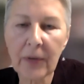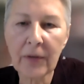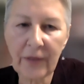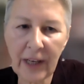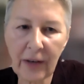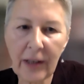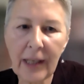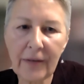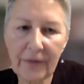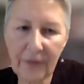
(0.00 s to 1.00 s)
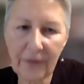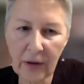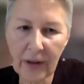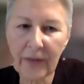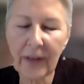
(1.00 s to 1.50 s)
very
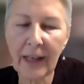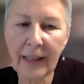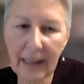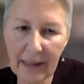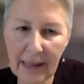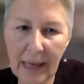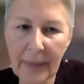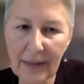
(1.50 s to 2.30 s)
focused on economic